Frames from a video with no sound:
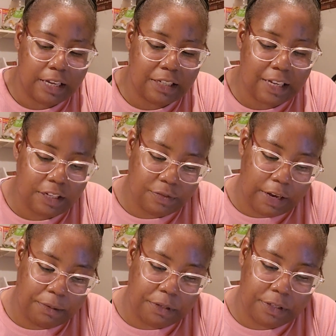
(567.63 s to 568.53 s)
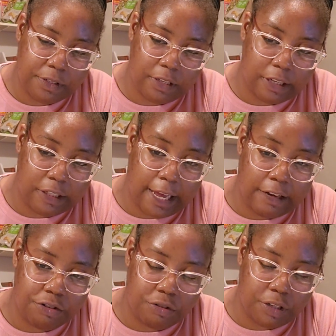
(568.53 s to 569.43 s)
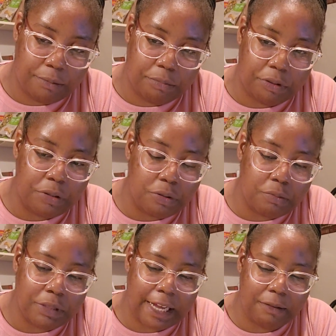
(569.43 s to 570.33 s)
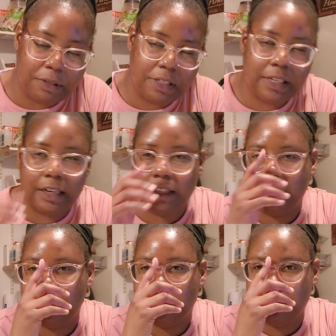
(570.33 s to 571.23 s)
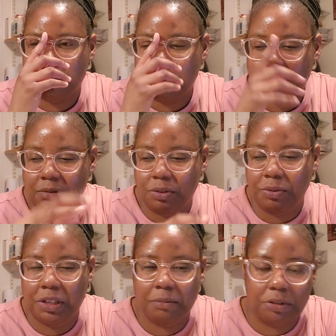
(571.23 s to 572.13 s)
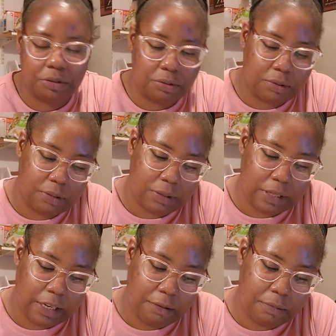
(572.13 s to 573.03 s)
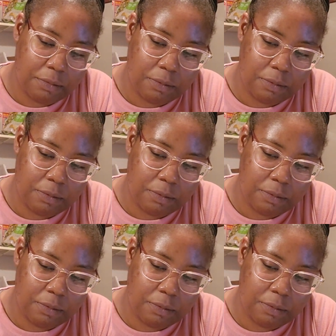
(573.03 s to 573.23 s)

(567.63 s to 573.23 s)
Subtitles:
It's not as vibrant as like the actual like blue, but that one's like a green blue type.